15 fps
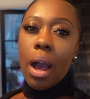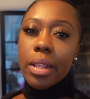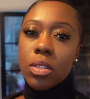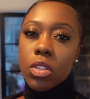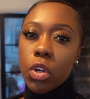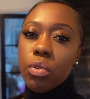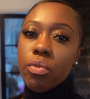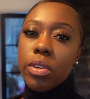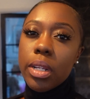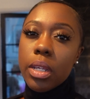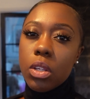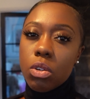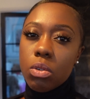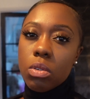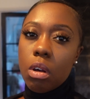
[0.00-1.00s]
I don't really
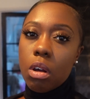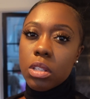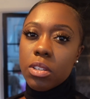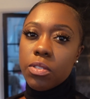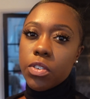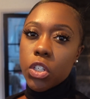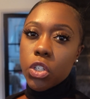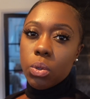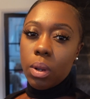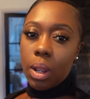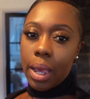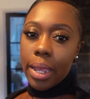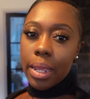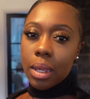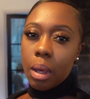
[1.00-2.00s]
use artificial
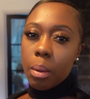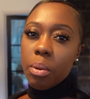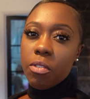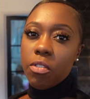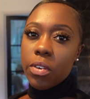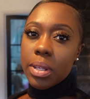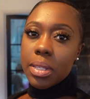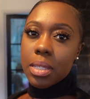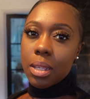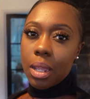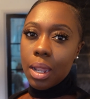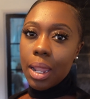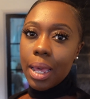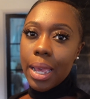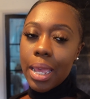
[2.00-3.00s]
light. I prefer
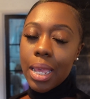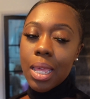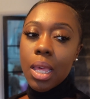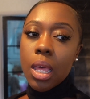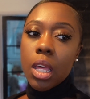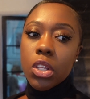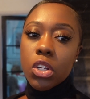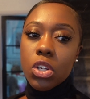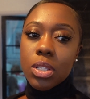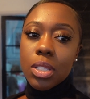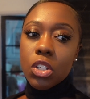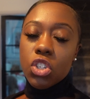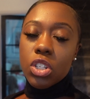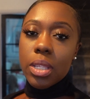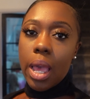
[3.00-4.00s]
sunlight because
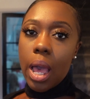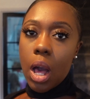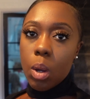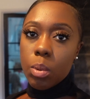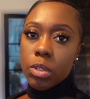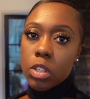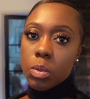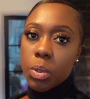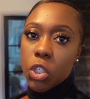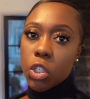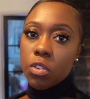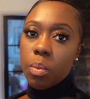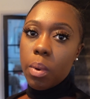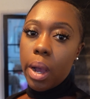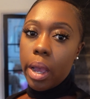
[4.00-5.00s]
it just helps, especially
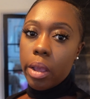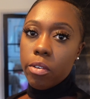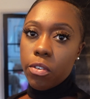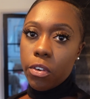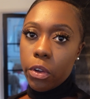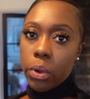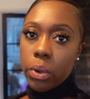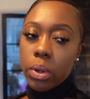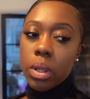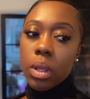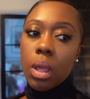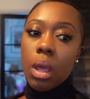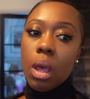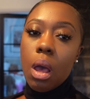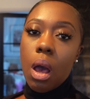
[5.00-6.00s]
with my iPhone,
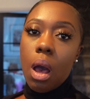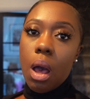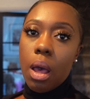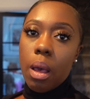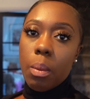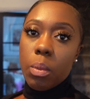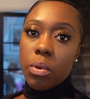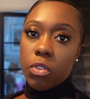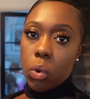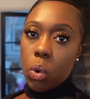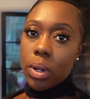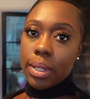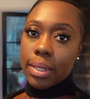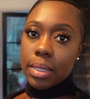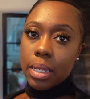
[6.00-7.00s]
with the
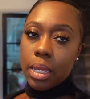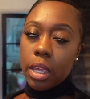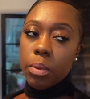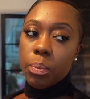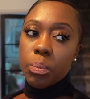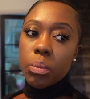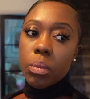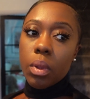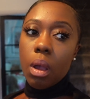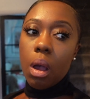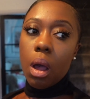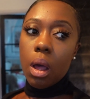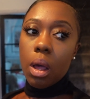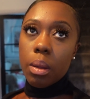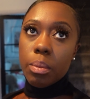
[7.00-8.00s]
quality.
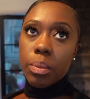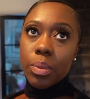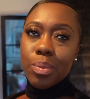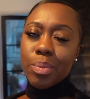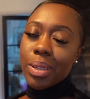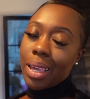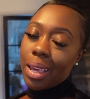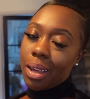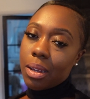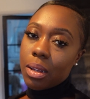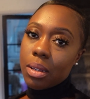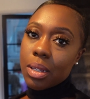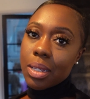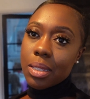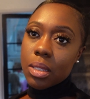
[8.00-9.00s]
But yeah,
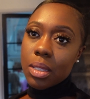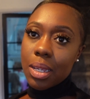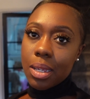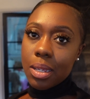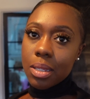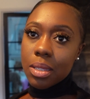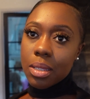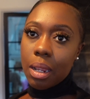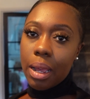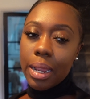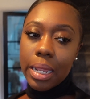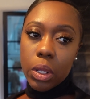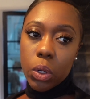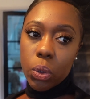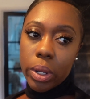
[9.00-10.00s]
it is
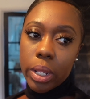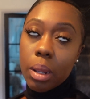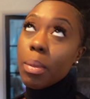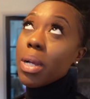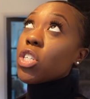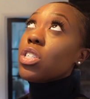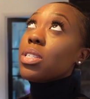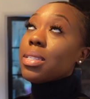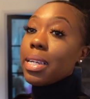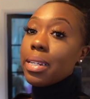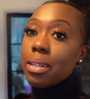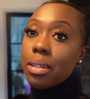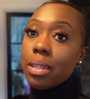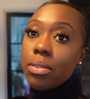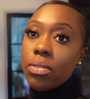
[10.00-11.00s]
slightly annoying. I'm actually
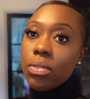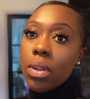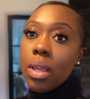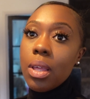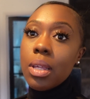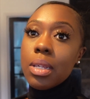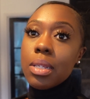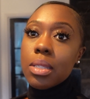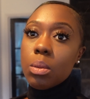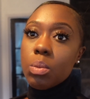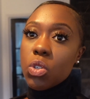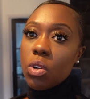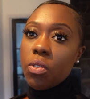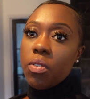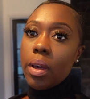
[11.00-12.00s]
standing beneath some
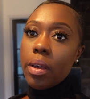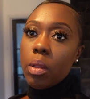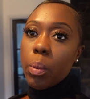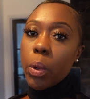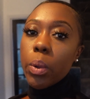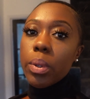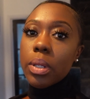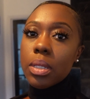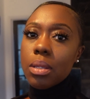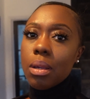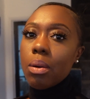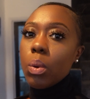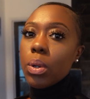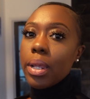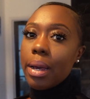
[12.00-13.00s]
soft light at the moment, so I
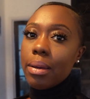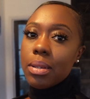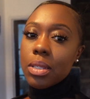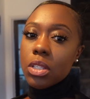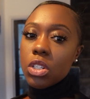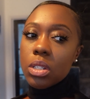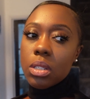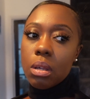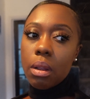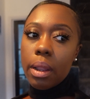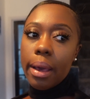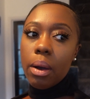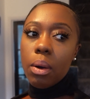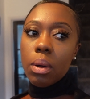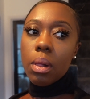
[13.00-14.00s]
wonder how this is going to turn
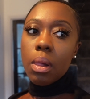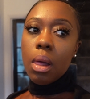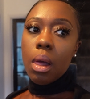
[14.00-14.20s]
out.